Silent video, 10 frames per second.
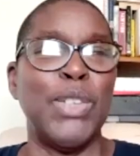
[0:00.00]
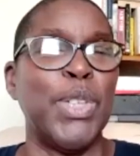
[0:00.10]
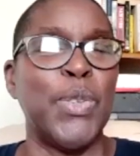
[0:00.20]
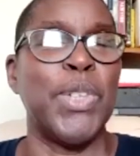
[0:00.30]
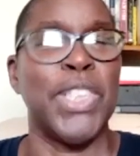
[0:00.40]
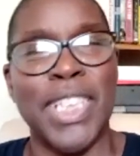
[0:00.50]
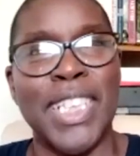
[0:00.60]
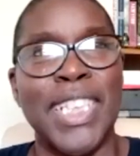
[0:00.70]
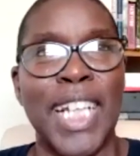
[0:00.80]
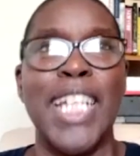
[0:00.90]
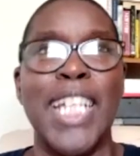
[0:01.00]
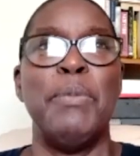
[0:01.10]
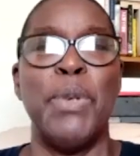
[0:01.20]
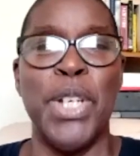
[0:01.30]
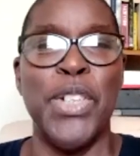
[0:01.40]
which was slightly
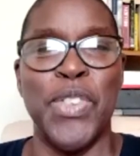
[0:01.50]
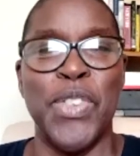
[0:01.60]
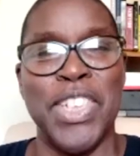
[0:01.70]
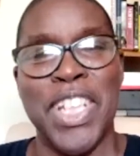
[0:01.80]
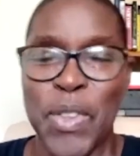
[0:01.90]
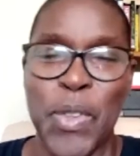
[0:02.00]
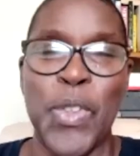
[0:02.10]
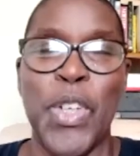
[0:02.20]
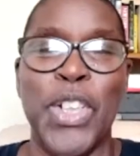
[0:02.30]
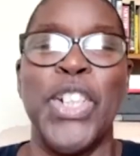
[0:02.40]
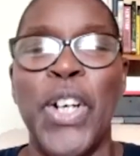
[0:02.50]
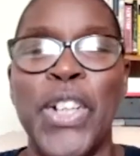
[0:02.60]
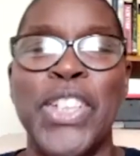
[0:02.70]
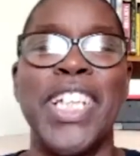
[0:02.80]
more interesting, though not a lot.